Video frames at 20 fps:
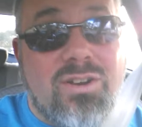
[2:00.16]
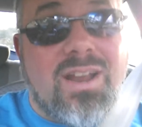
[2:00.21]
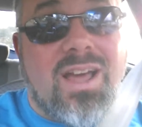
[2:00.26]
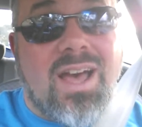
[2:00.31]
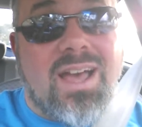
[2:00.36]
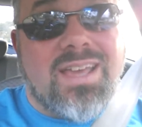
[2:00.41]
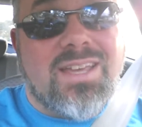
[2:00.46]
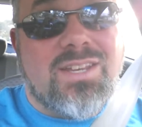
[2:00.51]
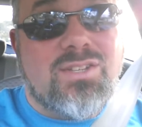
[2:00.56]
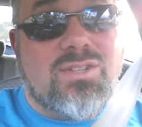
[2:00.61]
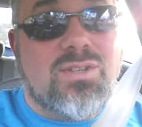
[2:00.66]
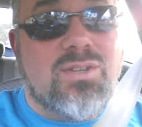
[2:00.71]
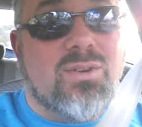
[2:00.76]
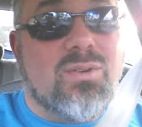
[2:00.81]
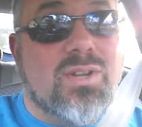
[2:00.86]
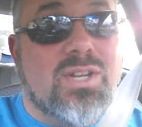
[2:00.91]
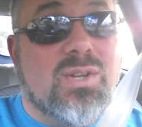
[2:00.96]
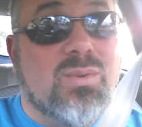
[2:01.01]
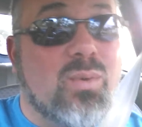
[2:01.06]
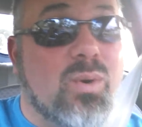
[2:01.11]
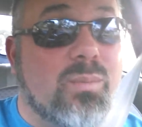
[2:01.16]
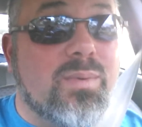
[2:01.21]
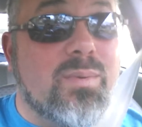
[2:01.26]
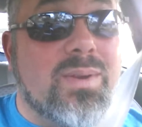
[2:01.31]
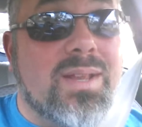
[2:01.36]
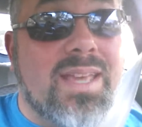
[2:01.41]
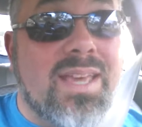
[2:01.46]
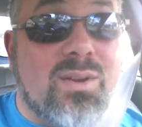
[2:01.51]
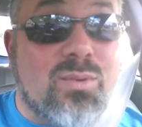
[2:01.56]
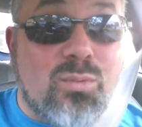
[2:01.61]
noggin too, and you won't be able
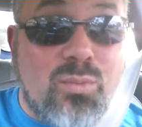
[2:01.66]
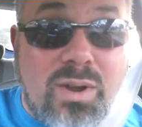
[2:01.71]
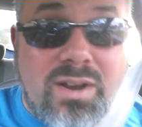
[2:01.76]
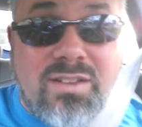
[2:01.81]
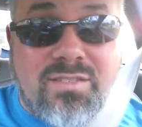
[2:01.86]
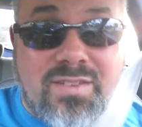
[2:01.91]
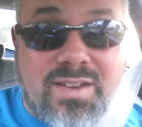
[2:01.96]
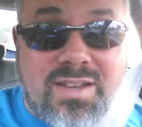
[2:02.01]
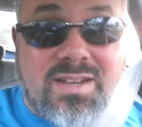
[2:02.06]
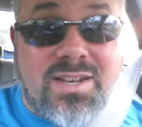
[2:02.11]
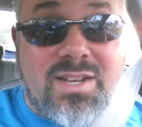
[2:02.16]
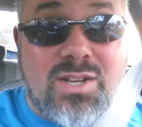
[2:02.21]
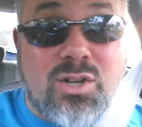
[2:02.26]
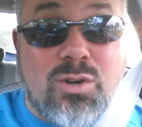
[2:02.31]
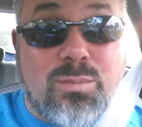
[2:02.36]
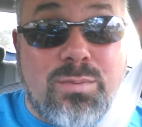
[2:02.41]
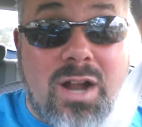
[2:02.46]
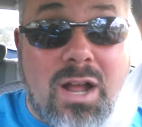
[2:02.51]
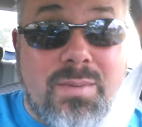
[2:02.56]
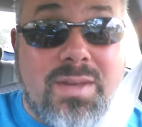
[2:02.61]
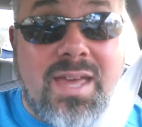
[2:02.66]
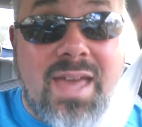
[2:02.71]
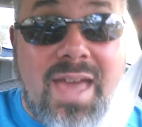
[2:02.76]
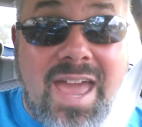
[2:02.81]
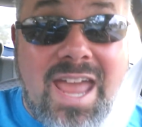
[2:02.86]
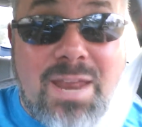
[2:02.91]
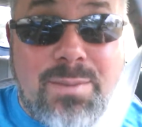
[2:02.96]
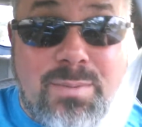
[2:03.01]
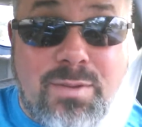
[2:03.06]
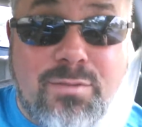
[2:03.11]
to get rid of it, and you'll probably
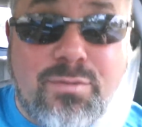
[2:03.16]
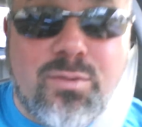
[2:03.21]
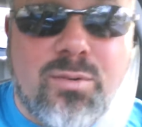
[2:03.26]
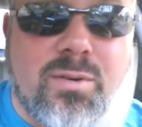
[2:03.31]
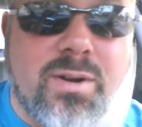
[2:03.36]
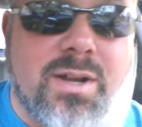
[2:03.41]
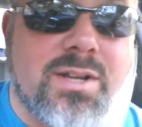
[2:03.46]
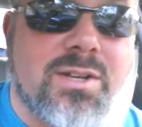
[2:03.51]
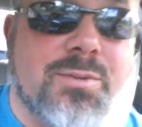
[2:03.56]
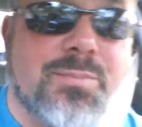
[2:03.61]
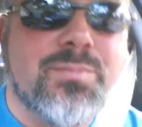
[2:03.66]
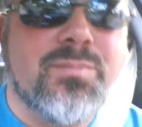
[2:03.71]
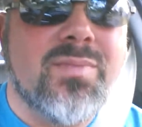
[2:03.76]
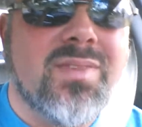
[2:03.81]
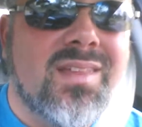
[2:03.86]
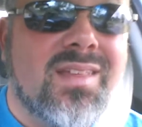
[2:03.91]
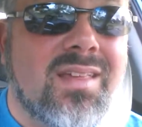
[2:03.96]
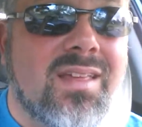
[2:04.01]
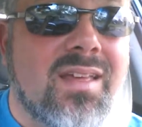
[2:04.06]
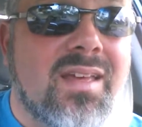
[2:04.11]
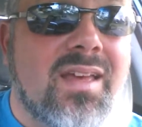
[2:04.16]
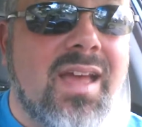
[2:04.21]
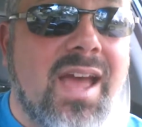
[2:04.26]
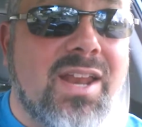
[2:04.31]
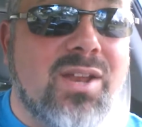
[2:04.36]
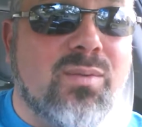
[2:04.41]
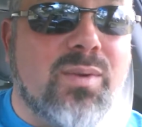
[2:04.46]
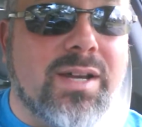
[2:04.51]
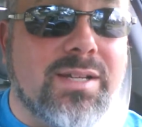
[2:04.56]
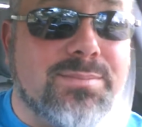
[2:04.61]
hate me for it.
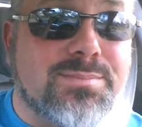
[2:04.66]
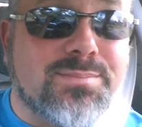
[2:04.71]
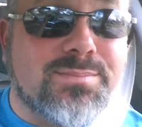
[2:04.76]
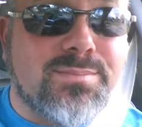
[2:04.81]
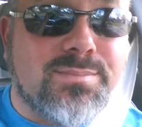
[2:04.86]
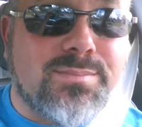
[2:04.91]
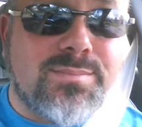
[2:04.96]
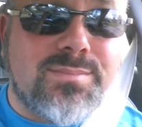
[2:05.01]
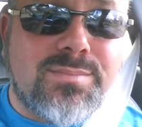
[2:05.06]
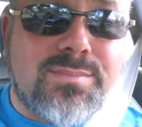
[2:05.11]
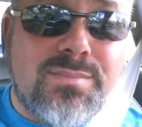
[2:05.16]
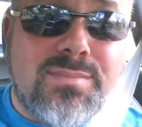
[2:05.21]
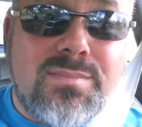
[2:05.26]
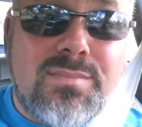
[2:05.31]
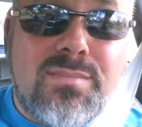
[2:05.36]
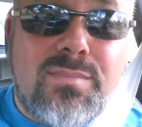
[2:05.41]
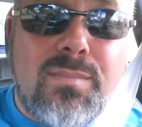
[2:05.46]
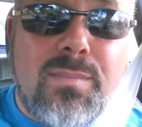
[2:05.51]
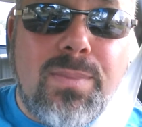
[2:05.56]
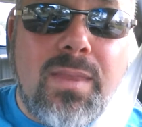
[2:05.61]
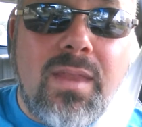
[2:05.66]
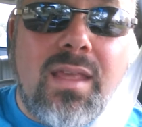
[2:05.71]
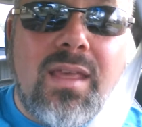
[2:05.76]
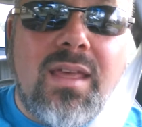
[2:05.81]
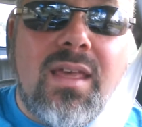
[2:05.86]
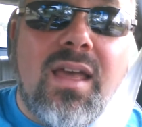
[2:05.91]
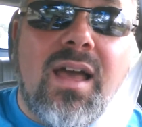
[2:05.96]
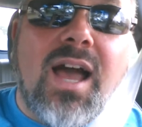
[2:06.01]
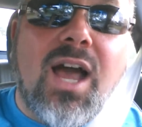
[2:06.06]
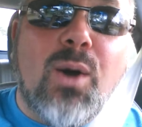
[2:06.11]
Anyway,
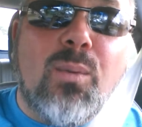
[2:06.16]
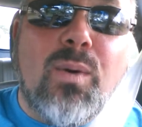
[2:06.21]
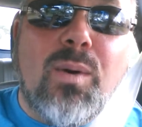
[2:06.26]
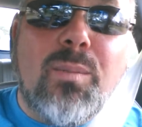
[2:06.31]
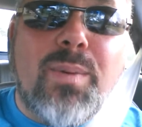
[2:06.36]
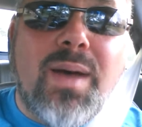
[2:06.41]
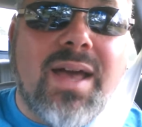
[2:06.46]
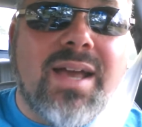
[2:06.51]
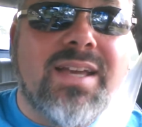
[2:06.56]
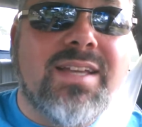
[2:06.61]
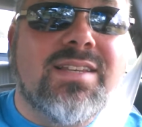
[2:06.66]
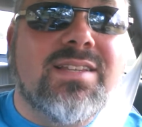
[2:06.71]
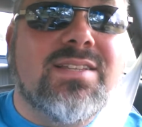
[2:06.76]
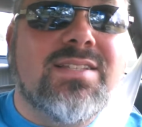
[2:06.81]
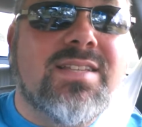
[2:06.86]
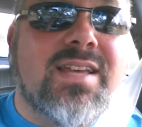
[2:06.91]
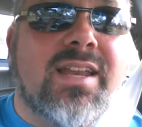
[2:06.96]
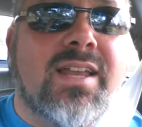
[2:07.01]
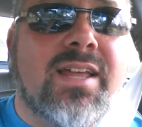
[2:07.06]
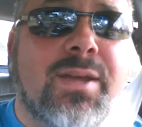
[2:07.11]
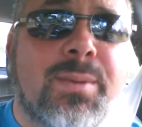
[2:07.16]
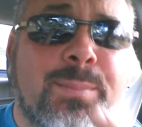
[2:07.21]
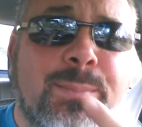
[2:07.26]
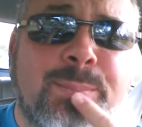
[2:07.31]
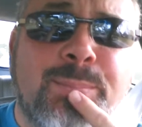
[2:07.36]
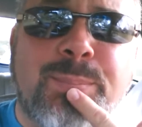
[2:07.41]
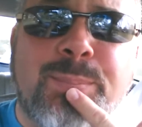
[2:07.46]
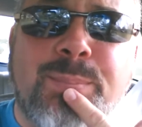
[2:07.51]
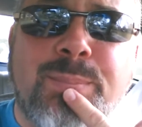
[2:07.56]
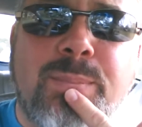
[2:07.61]
I went back and said,
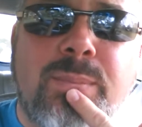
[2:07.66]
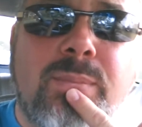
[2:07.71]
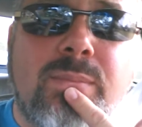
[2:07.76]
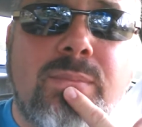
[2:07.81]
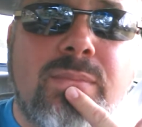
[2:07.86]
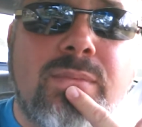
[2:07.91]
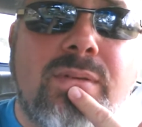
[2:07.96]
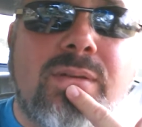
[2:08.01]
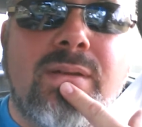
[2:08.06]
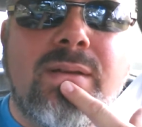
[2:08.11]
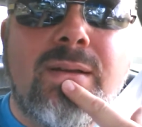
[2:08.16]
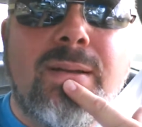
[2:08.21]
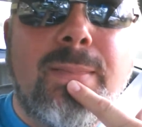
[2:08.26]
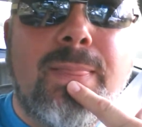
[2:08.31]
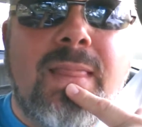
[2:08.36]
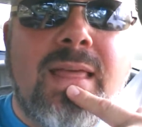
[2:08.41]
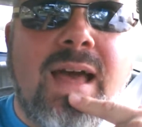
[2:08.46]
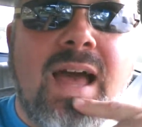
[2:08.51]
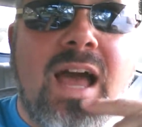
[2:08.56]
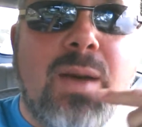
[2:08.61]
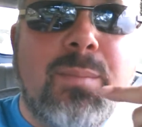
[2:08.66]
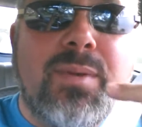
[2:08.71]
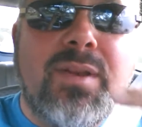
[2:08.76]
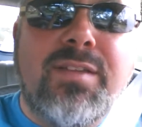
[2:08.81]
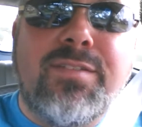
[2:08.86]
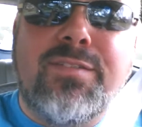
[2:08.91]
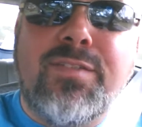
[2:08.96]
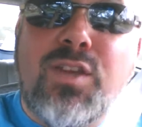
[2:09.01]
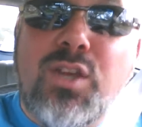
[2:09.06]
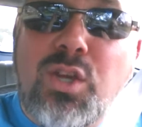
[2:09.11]
how
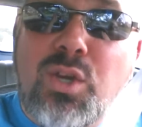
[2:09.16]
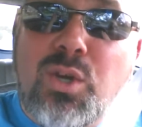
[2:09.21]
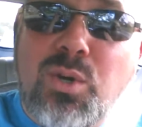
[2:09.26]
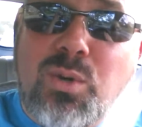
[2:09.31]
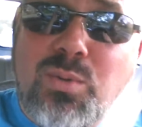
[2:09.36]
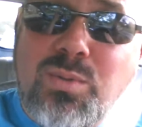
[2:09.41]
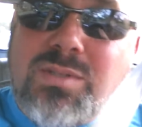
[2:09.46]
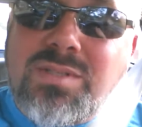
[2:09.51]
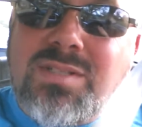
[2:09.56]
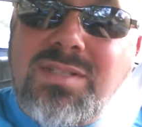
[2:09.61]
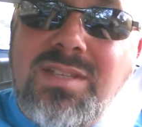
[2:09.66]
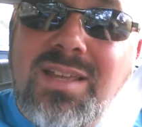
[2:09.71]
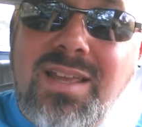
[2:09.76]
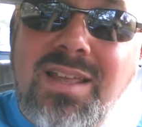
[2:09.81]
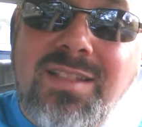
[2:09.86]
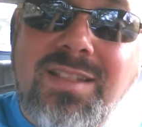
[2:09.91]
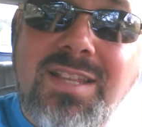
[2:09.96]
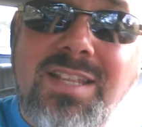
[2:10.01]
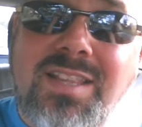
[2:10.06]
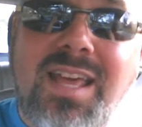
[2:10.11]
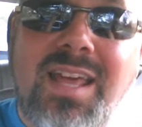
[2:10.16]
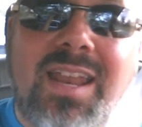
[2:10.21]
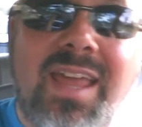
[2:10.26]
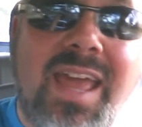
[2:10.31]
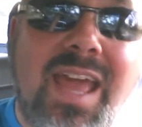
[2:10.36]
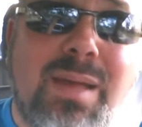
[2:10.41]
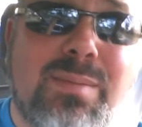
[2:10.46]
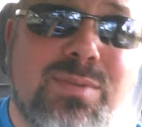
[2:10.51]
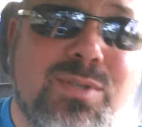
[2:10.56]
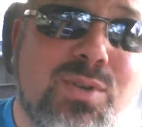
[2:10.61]
many views did that
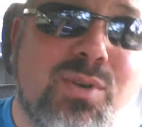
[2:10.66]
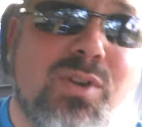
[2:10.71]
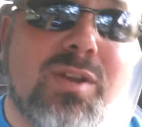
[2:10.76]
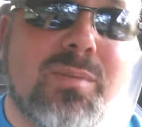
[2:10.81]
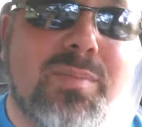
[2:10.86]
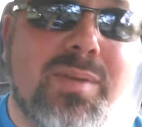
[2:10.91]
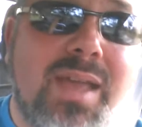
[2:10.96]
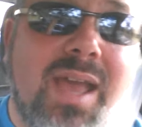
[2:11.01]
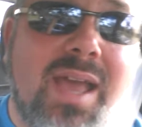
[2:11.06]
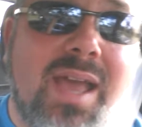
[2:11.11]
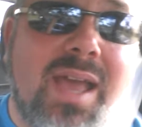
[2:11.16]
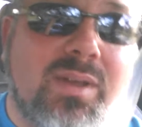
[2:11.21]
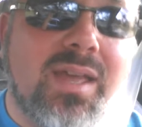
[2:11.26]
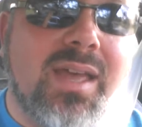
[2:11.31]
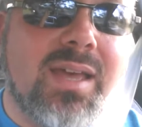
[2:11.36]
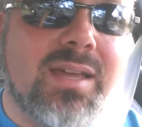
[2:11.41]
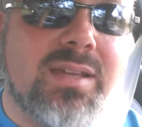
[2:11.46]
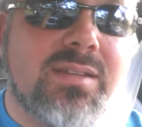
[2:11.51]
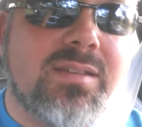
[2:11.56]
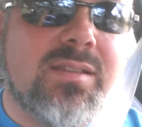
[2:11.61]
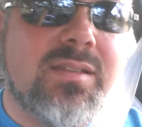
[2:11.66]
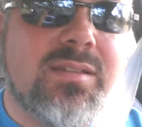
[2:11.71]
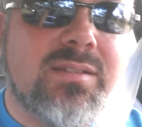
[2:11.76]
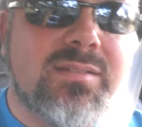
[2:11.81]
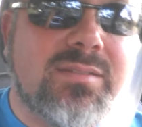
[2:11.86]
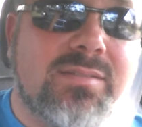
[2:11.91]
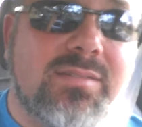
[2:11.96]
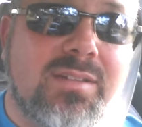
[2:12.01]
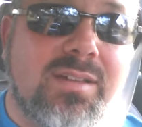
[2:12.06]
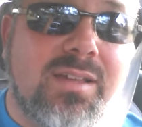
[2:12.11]
Hamster on a Piano get?
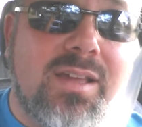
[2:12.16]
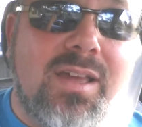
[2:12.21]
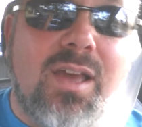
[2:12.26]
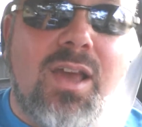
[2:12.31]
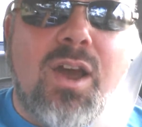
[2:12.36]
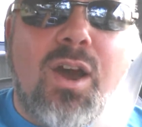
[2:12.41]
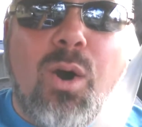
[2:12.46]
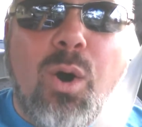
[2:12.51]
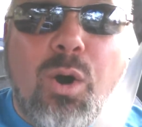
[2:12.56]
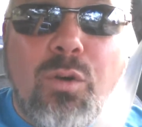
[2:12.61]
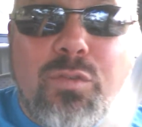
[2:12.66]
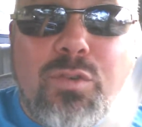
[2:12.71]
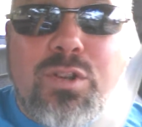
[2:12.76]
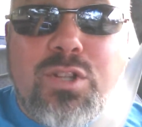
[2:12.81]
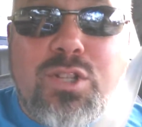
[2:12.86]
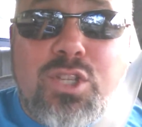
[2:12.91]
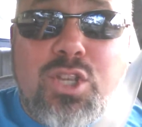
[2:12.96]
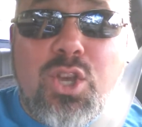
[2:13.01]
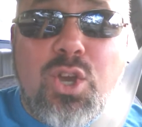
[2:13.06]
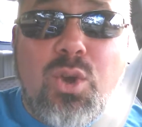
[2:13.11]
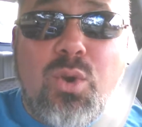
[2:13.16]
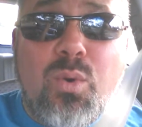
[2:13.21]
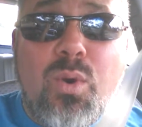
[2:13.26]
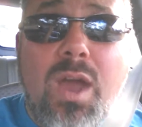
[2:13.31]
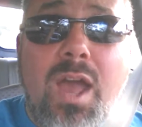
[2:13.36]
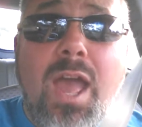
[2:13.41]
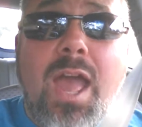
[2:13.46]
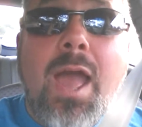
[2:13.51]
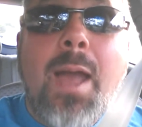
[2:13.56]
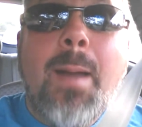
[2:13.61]
Over 2
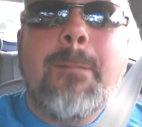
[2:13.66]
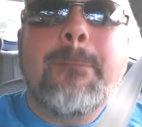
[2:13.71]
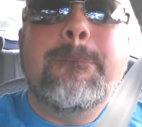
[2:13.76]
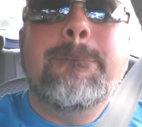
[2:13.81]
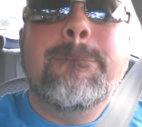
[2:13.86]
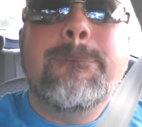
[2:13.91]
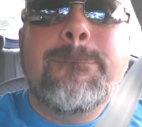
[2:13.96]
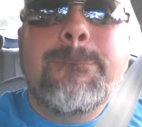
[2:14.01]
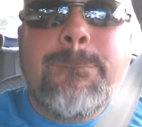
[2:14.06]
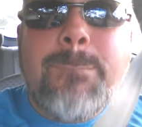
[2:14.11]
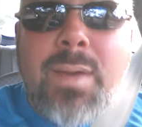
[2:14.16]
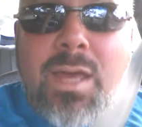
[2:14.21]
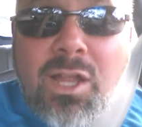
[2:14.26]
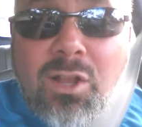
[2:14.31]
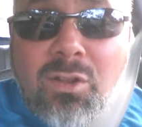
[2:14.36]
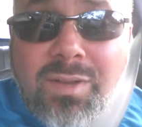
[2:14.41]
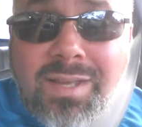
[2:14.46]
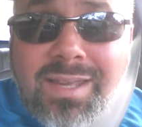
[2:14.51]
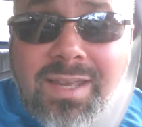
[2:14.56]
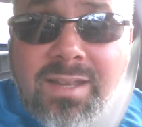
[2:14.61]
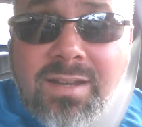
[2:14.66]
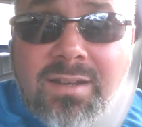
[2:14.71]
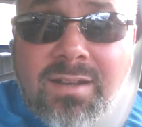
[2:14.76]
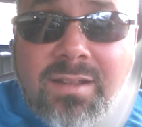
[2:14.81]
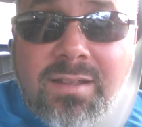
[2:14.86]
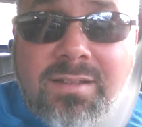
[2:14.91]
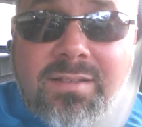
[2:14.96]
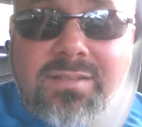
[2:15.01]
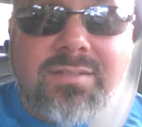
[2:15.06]
million.